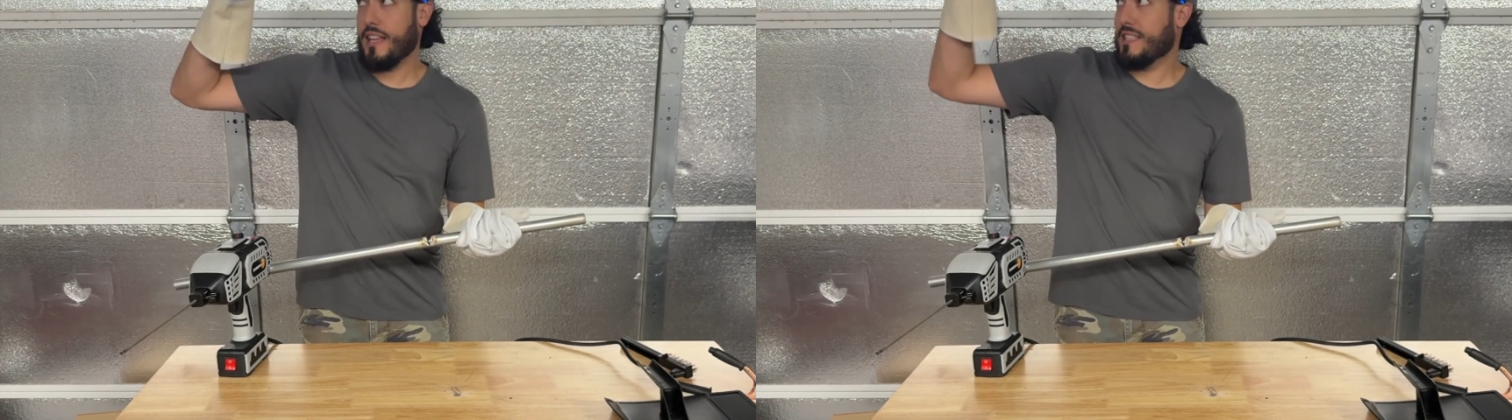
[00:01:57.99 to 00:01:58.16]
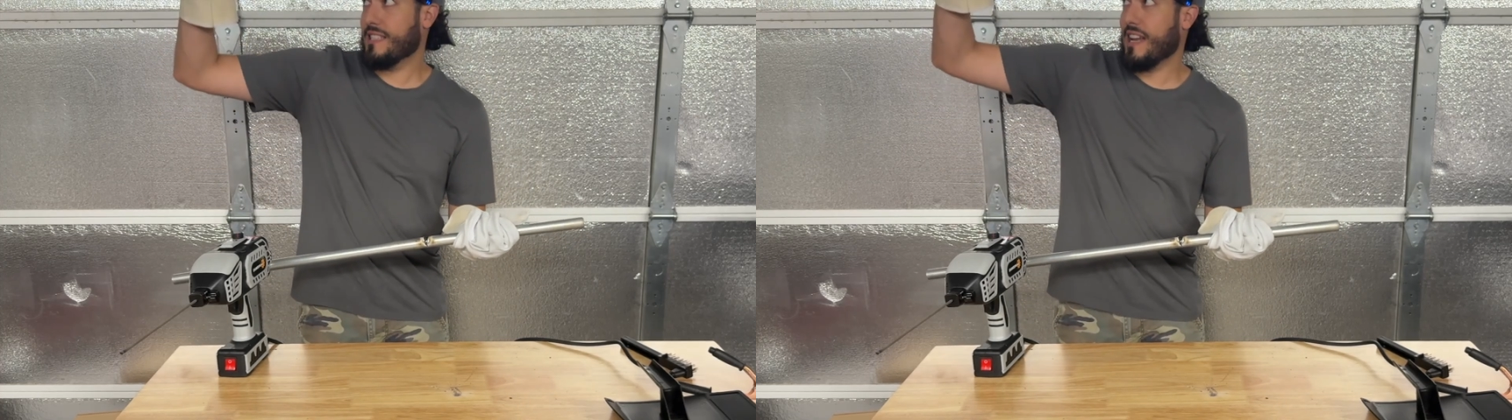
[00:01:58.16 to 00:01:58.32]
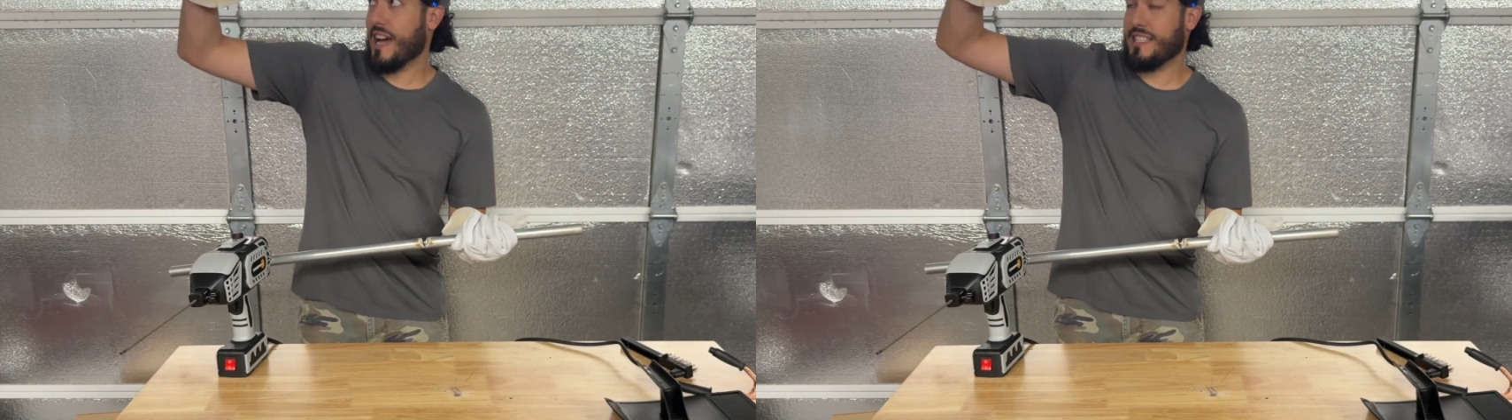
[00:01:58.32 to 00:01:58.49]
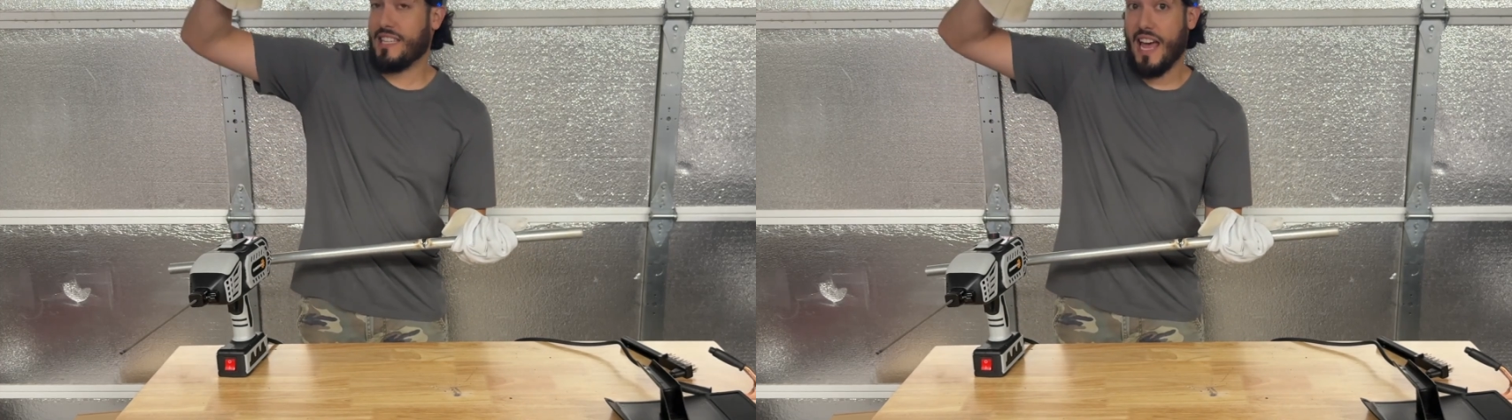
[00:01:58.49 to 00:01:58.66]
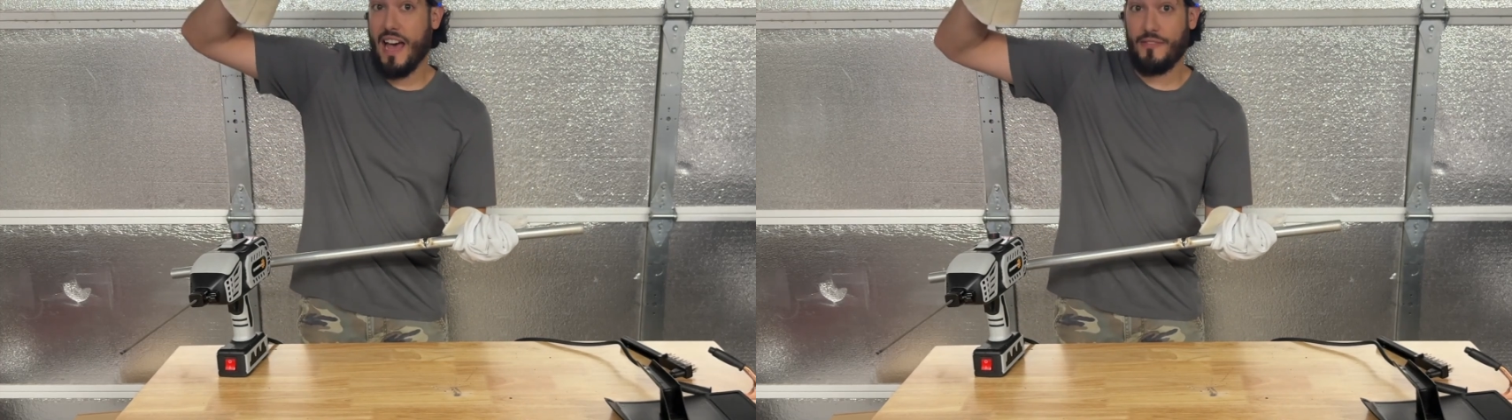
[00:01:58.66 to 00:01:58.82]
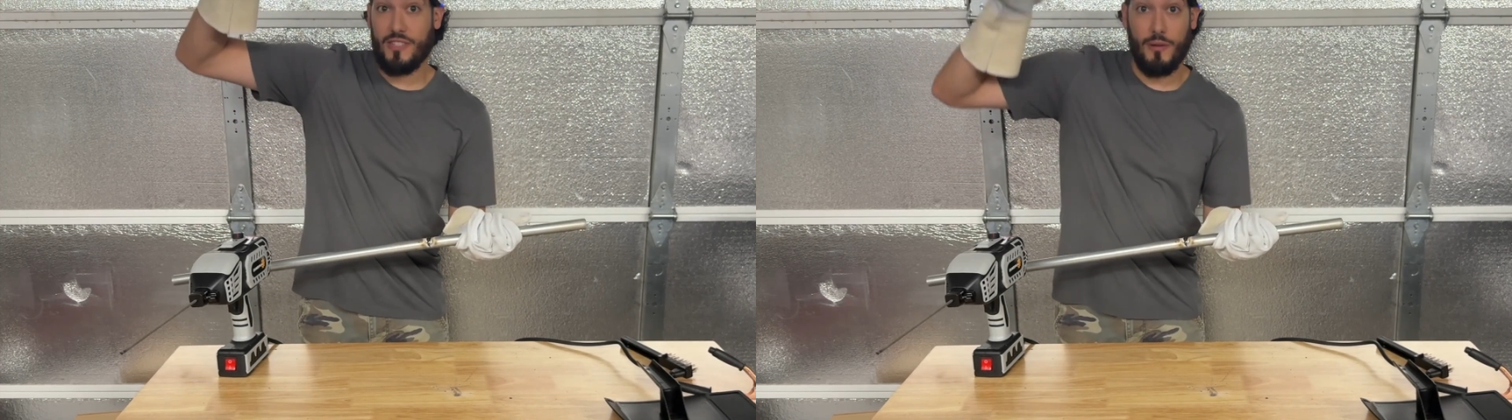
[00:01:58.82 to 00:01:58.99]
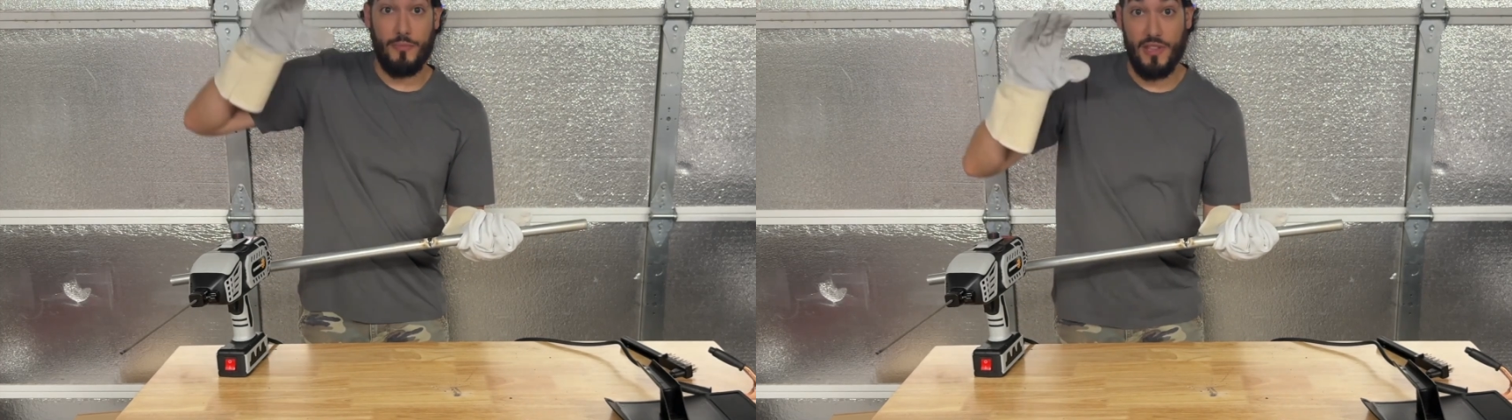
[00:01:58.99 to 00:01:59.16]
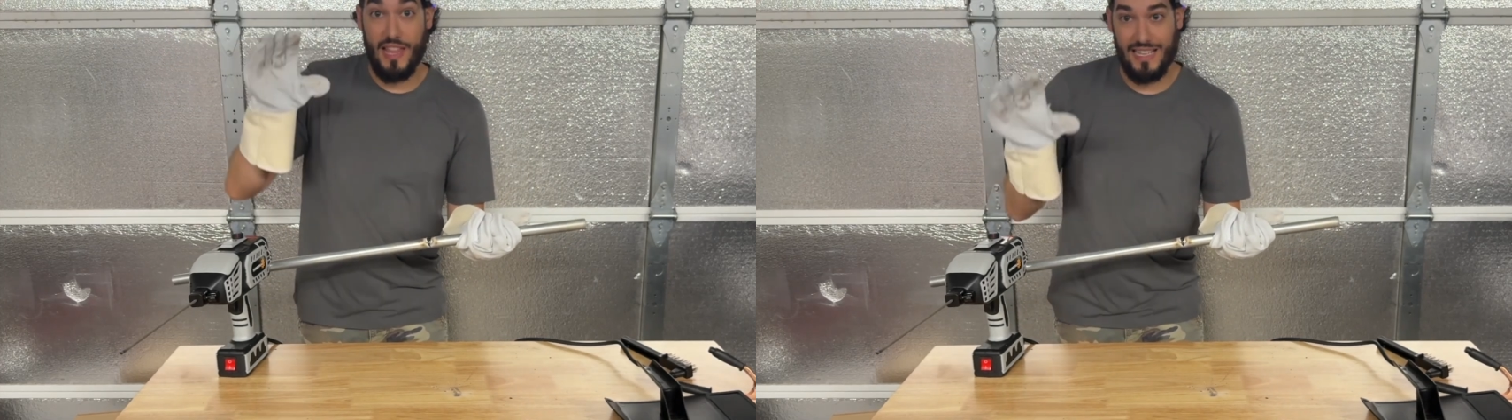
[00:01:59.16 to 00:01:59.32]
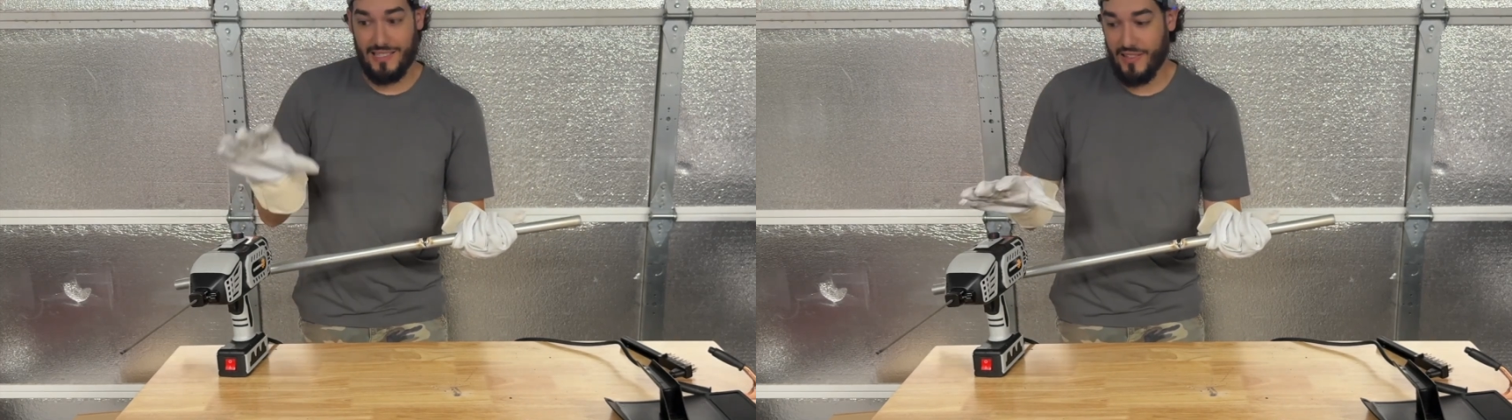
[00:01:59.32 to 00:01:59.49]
it's nice to have something that's